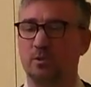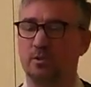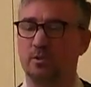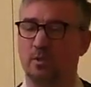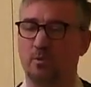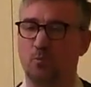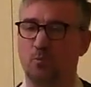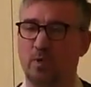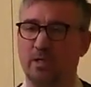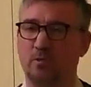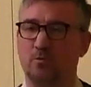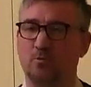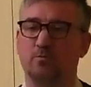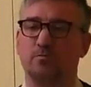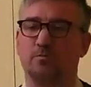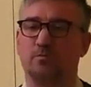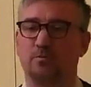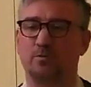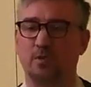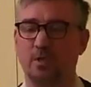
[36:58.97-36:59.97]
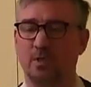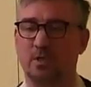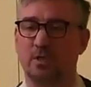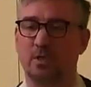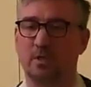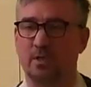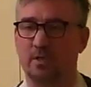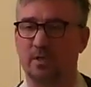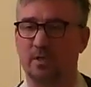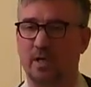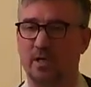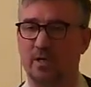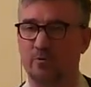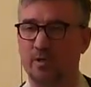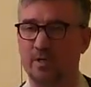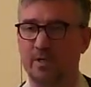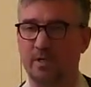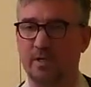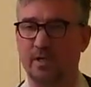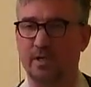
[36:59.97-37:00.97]
the wealth that are
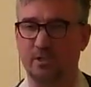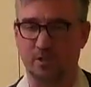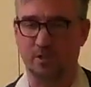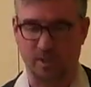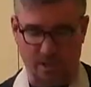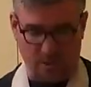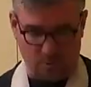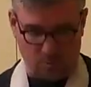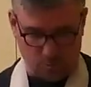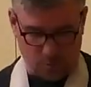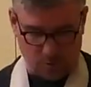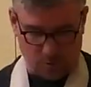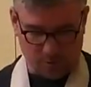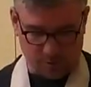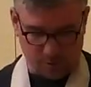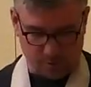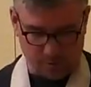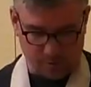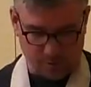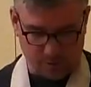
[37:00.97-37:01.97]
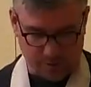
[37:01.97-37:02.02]
in these dark waters.